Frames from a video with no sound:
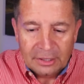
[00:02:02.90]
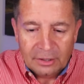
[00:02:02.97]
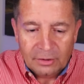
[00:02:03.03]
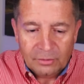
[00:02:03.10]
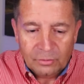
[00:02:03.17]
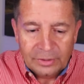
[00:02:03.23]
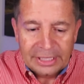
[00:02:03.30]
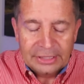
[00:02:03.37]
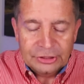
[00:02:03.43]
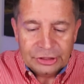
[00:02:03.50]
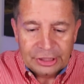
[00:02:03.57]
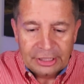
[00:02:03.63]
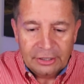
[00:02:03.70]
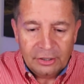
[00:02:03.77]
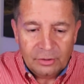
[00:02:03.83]
uh,
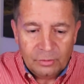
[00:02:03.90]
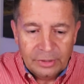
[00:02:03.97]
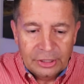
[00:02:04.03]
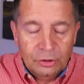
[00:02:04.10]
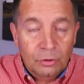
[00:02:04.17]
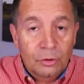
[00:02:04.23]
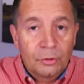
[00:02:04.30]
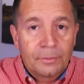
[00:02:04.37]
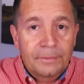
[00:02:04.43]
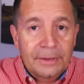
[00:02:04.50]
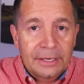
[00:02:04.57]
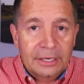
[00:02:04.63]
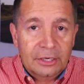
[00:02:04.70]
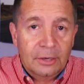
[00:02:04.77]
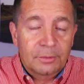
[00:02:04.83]
re-engineer, regroup
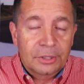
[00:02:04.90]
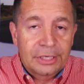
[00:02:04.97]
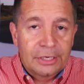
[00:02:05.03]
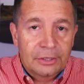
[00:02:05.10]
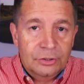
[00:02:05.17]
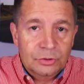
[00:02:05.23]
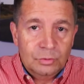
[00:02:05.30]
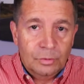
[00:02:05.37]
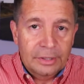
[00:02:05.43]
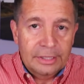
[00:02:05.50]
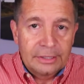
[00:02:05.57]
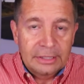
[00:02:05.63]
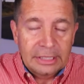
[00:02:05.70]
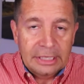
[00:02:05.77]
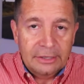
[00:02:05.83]
in a couple of years
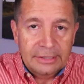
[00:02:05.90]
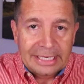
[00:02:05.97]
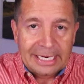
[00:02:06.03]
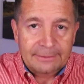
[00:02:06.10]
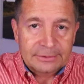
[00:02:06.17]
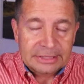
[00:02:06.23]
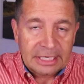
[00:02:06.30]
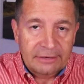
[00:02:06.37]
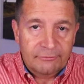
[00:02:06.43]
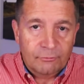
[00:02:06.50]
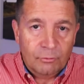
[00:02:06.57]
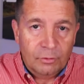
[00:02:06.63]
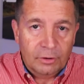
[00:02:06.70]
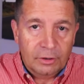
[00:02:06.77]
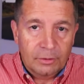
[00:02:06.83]
when you know the appetite
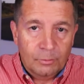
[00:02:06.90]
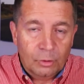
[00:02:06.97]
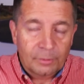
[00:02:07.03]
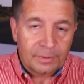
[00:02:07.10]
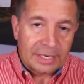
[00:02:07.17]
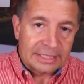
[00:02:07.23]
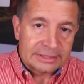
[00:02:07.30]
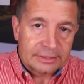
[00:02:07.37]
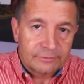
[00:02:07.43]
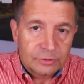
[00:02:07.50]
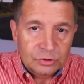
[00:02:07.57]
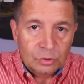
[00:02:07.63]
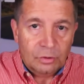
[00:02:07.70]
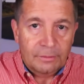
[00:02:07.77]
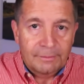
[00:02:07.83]
for a more positive
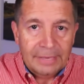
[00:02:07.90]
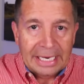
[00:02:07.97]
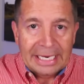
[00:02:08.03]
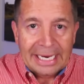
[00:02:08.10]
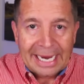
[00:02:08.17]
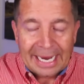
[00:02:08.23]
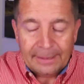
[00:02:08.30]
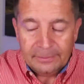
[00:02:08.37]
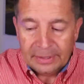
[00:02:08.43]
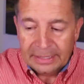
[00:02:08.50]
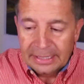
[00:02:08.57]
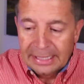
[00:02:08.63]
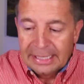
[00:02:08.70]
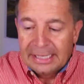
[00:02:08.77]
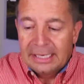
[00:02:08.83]
result might happen.
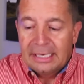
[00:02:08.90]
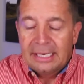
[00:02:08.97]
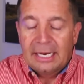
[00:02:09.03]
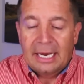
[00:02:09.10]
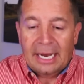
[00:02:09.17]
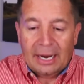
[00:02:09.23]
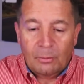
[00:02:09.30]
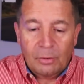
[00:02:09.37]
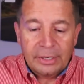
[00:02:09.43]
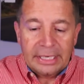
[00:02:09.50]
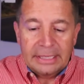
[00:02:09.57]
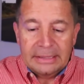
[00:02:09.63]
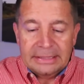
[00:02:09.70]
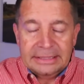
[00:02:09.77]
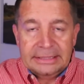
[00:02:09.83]
I want
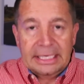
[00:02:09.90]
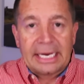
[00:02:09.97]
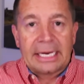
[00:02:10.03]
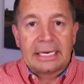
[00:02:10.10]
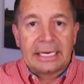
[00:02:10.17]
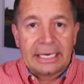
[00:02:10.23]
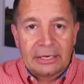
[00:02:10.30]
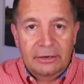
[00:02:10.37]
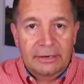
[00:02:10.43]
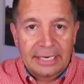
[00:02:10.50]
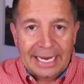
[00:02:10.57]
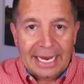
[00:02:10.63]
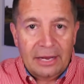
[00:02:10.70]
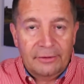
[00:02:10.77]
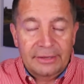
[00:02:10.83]
to say here
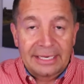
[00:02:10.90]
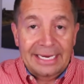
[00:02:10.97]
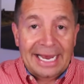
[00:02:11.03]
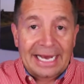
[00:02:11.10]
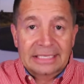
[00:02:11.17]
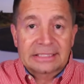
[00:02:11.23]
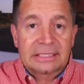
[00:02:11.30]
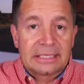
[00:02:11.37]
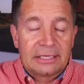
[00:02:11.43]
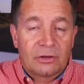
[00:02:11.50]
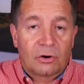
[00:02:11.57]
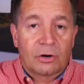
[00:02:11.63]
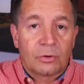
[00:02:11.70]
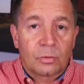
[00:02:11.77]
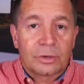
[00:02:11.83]
and now that actually
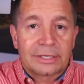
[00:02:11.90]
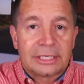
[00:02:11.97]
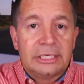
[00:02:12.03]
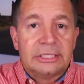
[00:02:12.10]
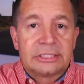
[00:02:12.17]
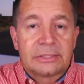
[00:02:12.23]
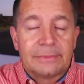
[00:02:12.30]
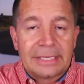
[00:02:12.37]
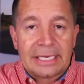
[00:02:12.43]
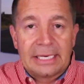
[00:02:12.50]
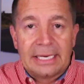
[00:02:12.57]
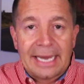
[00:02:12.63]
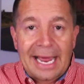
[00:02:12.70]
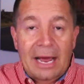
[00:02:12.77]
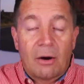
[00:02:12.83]
the hard work needs to
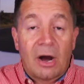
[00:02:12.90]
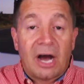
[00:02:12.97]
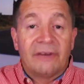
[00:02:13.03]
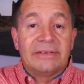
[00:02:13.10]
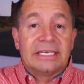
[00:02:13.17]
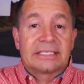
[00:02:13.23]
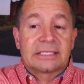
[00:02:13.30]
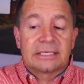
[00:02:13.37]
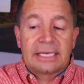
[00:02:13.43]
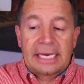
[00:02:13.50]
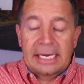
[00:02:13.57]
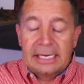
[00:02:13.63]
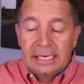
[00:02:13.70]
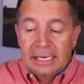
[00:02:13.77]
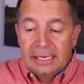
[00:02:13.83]
begin now.
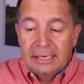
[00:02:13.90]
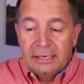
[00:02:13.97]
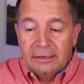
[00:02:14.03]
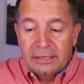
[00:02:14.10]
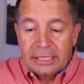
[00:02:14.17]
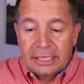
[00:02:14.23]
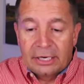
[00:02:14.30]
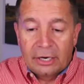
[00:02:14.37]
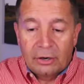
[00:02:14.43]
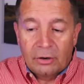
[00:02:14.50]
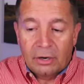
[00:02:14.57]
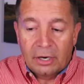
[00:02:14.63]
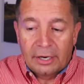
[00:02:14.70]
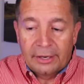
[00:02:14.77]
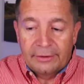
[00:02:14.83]
Obviously you
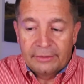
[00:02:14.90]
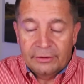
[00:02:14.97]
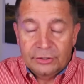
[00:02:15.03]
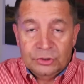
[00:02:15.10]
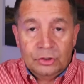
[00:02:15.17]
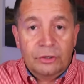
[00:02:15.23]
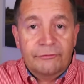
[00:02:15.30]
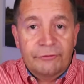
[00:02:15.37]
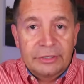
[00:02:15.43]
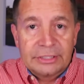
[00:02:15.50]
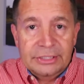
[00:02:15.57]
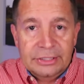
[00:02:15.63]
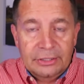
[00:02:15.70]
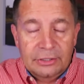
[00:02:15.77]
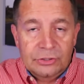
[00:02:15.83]
know, on the
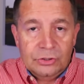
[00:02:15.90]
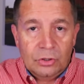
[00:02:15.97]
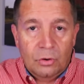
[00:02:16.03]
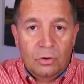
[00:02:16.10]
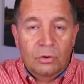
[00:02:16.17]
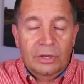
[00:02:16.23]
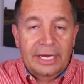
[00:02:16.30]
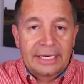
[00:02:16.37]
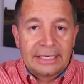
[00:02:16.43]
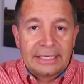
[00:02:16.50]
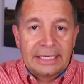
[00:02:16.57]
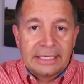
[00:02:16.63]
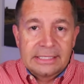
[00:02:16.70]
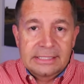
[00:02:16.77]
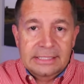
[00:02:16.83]
surface, there's a whole lot of
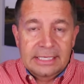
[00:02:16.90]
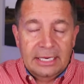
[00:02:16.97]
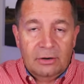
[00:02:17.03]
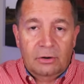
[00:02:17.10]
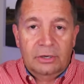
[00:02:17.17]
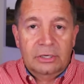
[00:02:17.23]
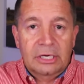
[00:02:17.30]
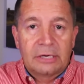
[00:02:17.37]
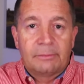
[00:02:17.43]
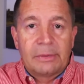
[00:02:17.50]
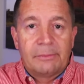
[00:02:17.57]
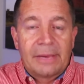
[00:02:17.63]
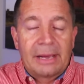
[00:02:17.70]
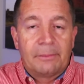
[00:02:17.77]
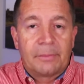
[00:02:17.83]
needs that aren't going to
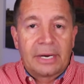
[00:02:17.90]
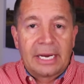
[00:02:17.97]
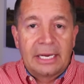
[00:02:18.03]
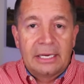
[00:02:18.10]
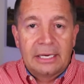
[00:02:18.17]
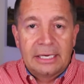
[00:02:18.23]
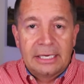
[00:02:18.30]
be met by